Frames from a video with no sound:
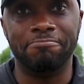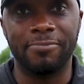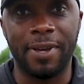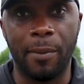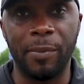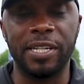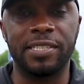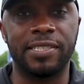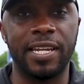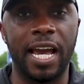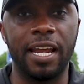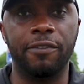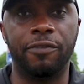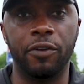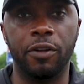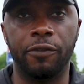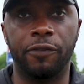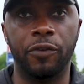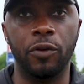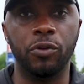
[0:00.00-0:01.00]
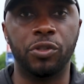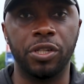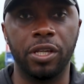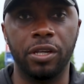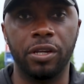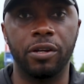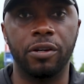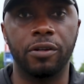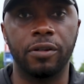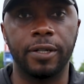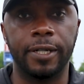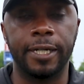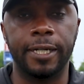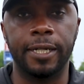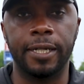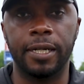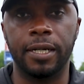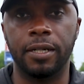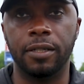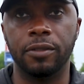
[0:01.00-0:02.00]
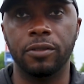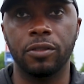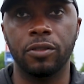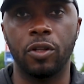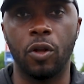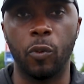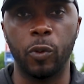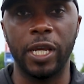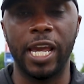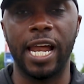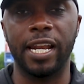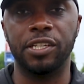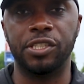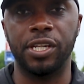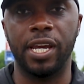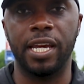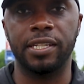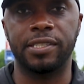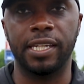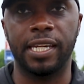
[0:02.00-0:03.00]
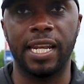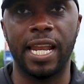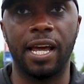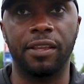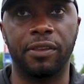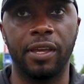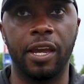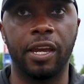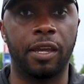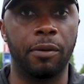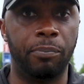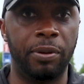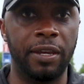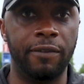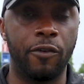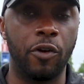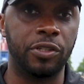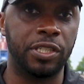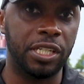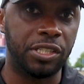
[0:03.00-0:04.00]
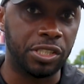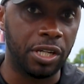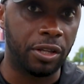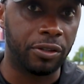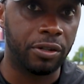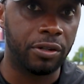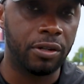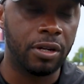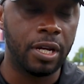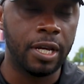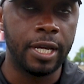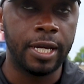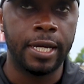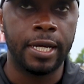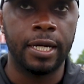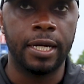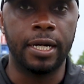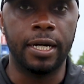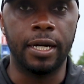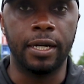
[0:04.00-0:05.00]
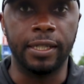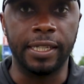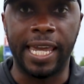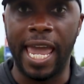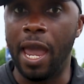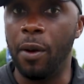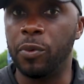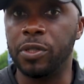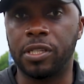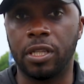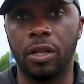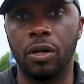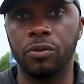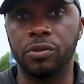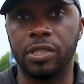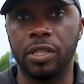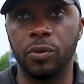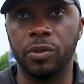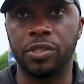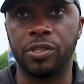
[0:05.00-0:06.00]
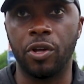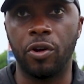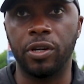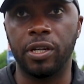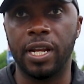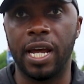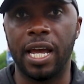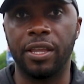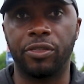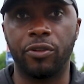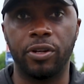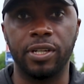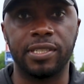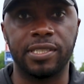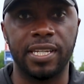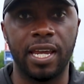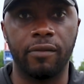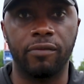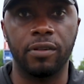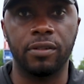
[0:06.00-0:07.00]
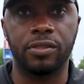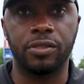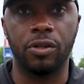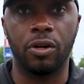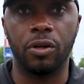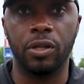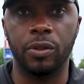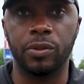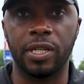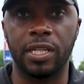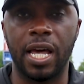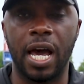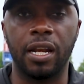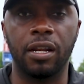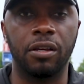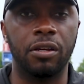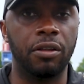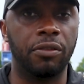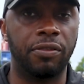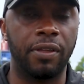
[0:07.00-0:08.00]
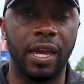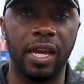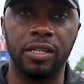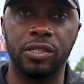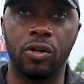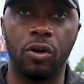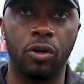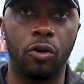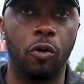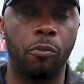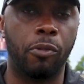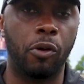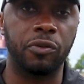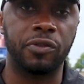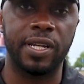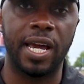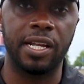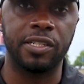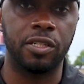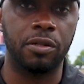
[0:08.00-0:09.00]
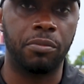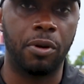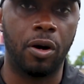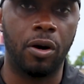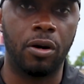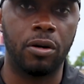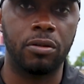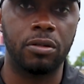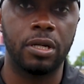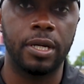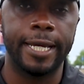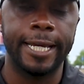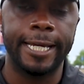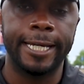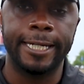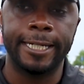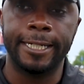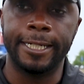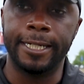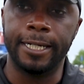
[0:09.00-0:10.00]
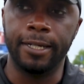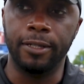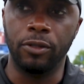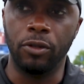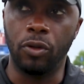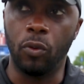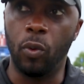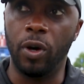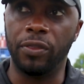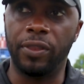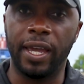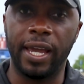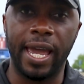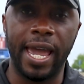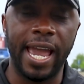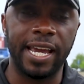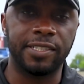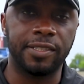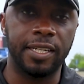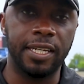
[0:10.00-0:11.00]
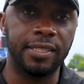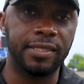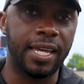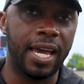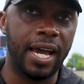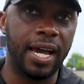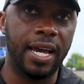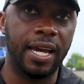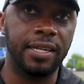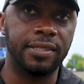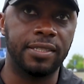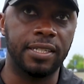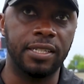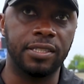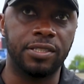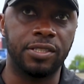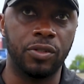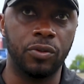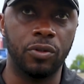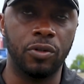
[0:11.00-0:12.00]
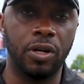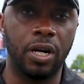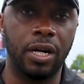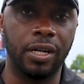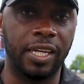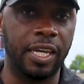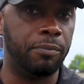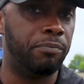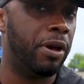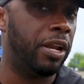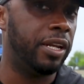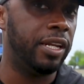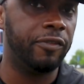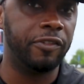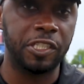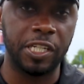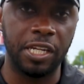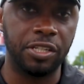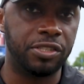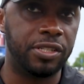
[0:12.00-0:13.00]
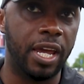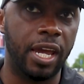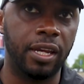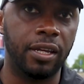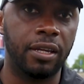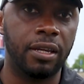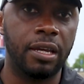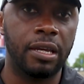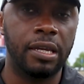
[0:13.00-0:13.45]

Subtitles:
I'm excited for the future here. You know, we got a chance to get out there and compete versus each other. The game was close. It was 39-37, so there was a lot of good things going on both sides of the ball. You know, the one thing I ask of these guys is to get better each day.